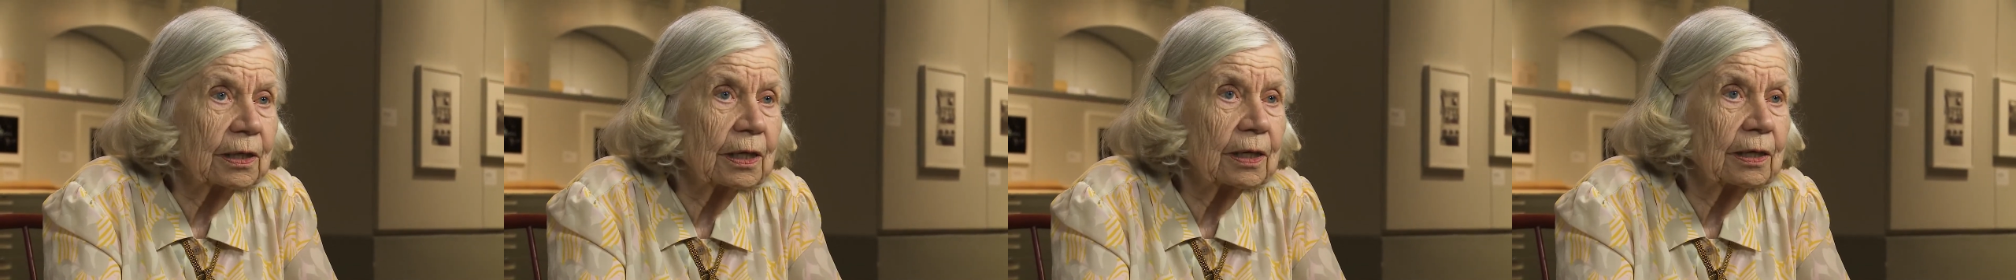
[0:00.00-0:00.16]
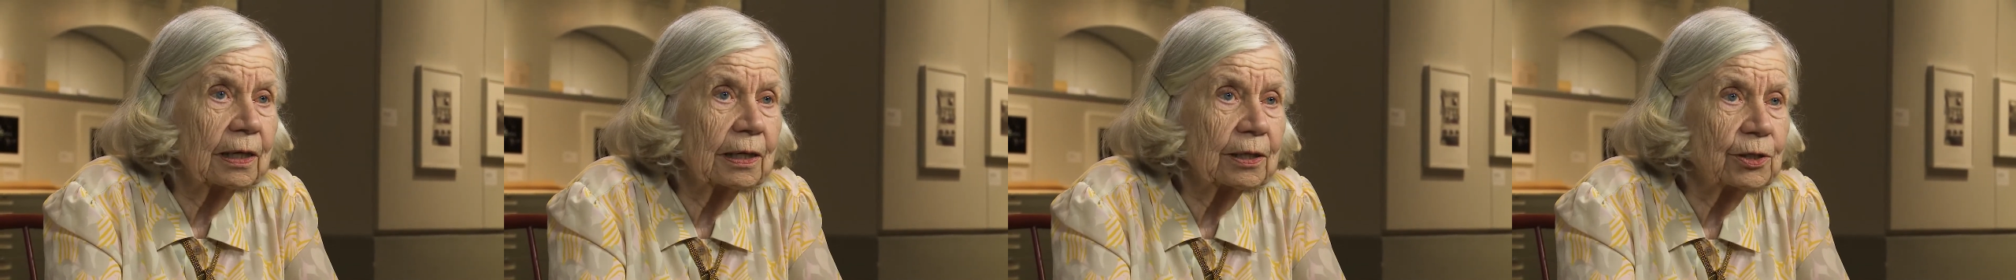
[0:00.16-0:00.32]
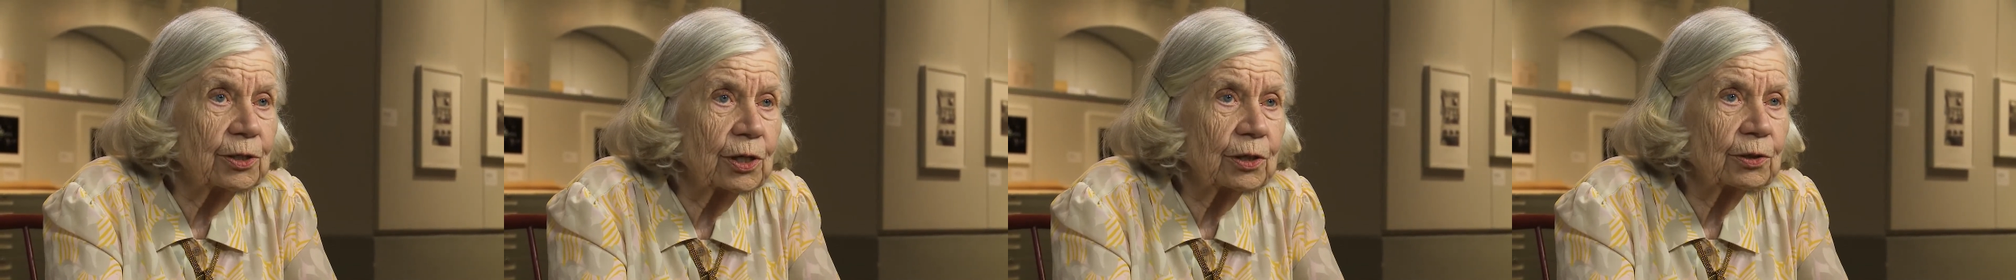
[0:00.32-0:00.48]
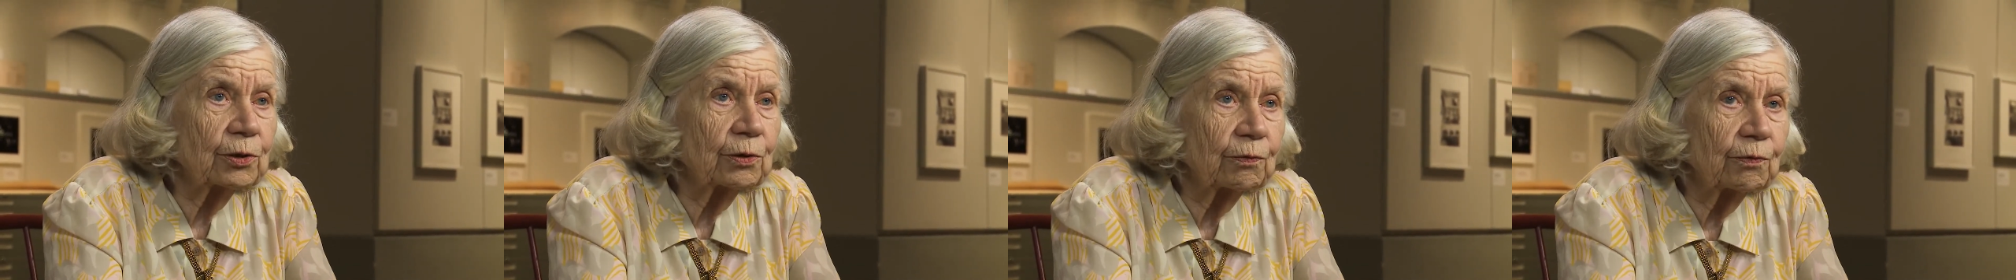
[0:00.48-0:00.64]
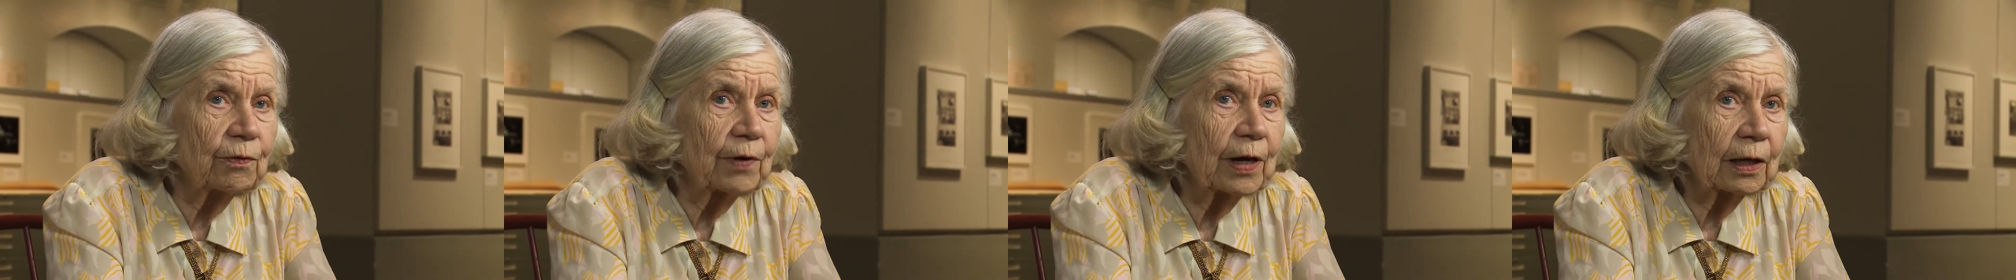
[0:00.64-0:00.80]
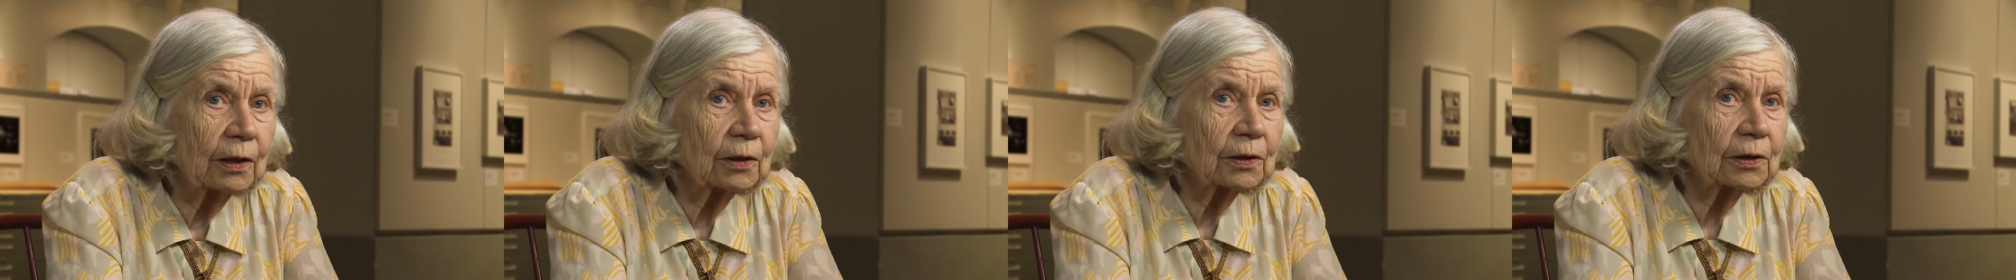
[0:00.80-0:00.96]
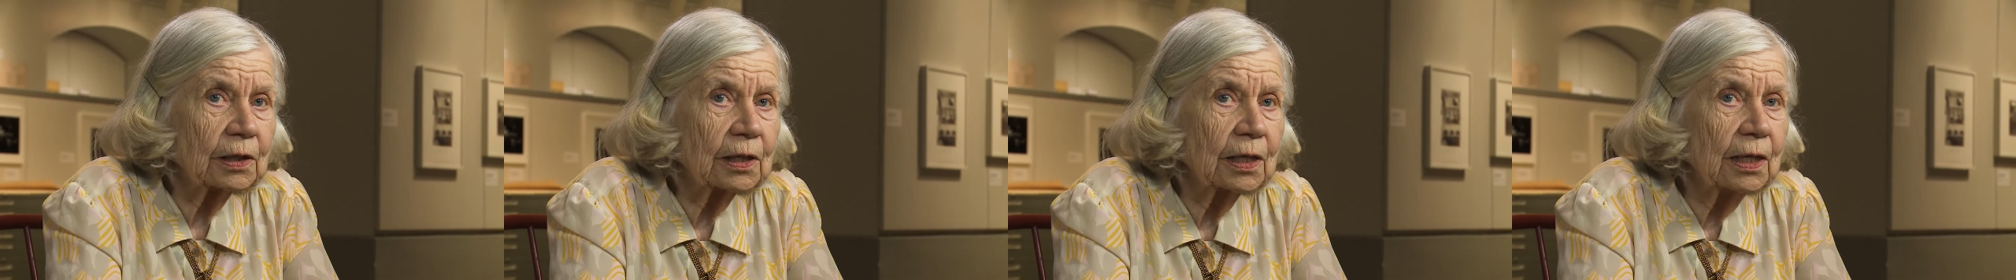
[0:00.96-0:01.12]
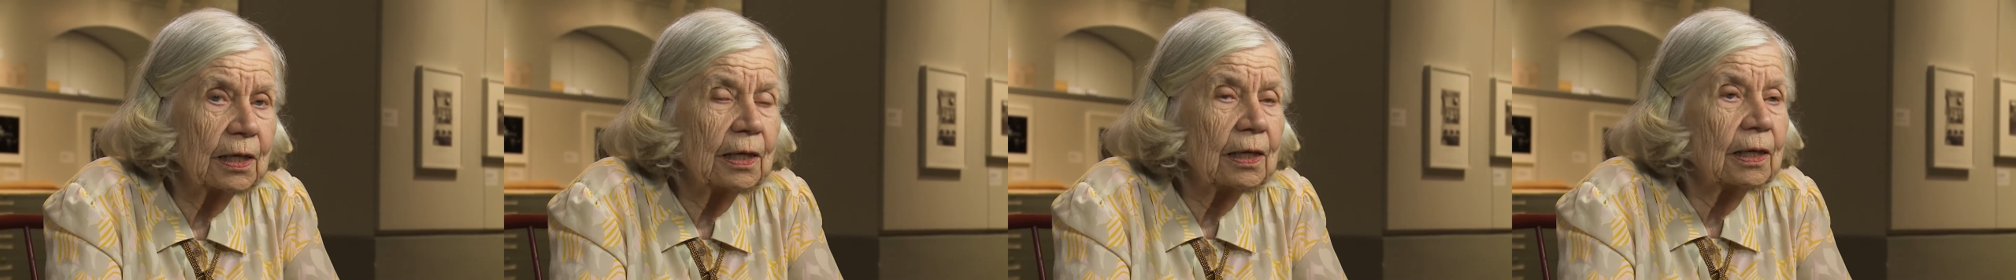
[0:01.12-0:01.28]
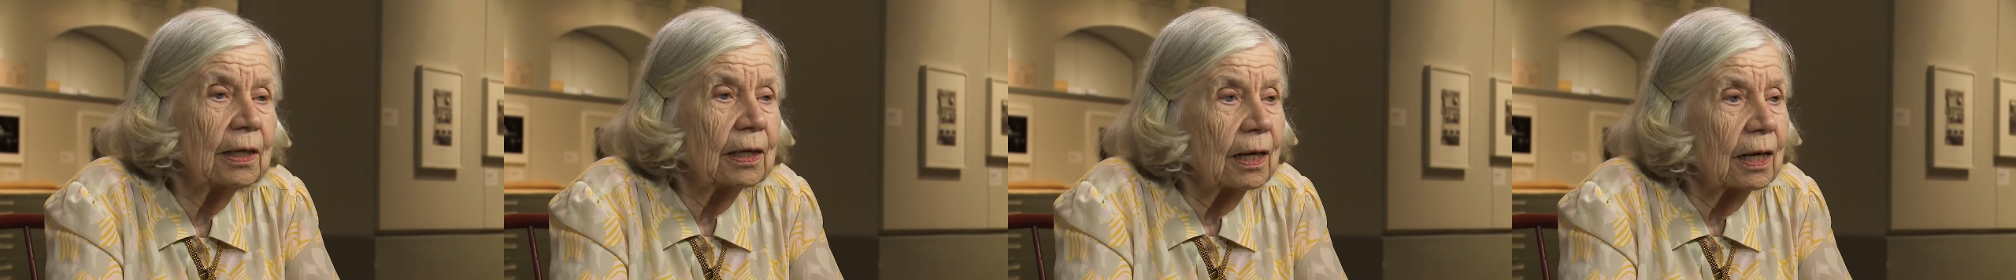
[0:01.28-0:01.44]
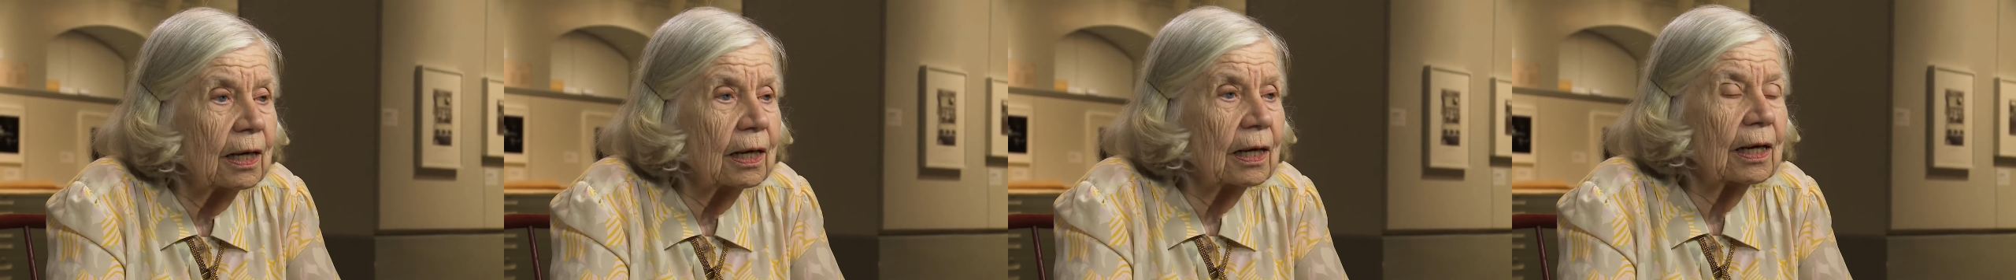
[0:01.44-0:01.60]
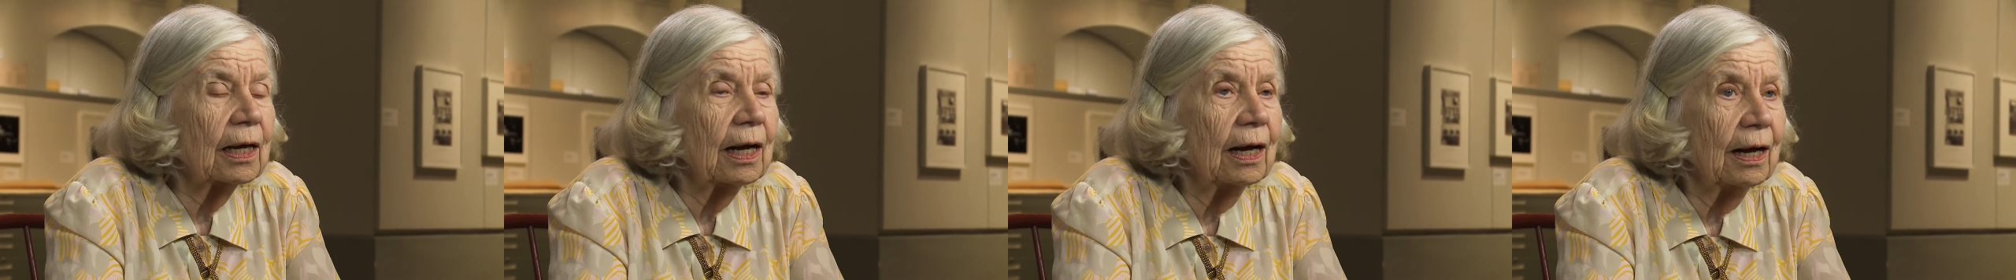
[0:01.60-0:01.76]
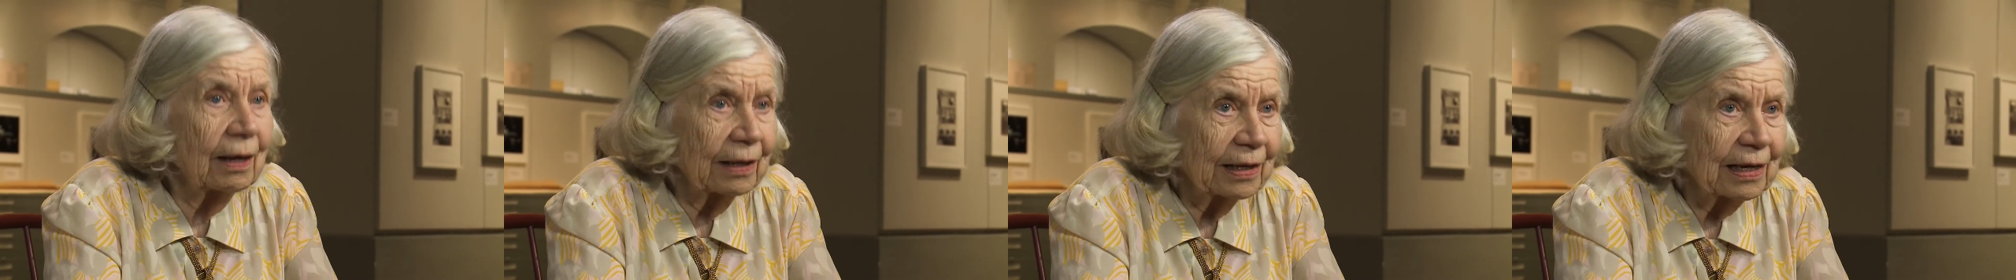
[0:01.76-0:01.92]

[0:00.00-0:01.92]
And I just felt, ah,